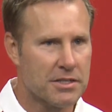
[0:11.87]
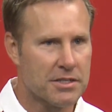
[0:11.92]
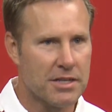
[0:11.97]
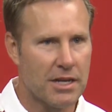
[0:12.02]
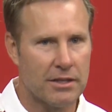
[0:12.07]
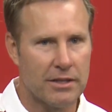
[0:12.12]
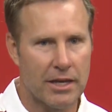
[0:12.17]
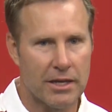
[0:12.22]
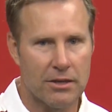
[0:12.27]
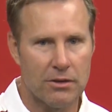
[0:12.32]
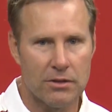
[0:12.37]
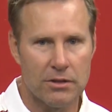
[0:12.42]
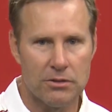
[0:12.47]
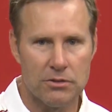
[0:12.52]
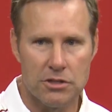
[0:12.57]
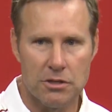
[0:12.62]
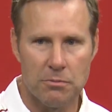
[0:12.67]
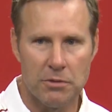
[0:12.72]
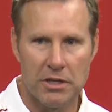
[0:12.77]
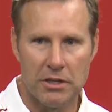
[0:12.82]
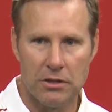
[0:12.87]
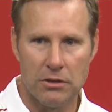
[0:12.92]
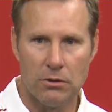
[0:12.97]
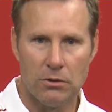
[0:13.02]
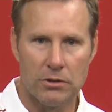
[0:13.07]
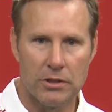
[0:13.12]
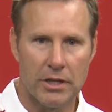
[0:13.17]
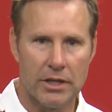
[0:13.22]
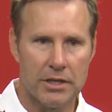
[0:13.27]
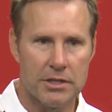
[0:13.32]
it's not like it used to be in the
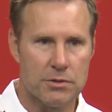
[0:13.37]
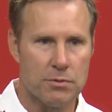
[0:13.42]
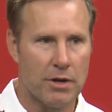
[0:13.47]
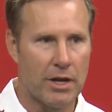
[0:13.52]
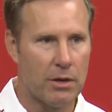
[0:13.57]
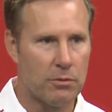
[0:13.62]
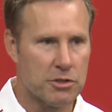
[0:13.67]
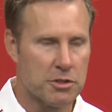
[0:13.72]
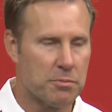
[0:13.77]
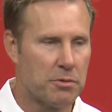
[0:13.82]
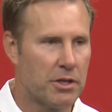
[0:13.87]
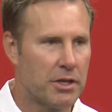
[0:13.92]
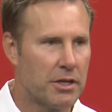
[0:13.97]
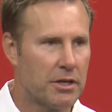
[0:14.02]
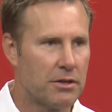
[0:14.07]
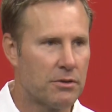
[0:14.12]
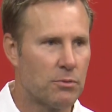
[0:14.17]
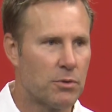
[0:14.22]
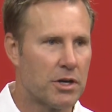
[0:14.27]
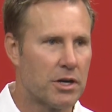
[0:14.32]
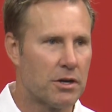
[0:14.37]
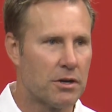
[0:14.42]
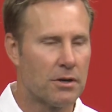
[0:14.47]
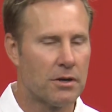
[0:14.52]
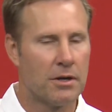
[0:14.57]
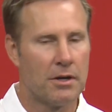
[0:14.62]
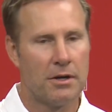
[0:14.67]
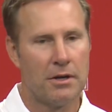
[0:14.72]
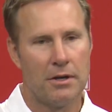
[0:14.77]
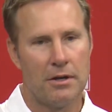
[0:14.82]
old days when I was playing
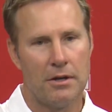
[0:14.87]
where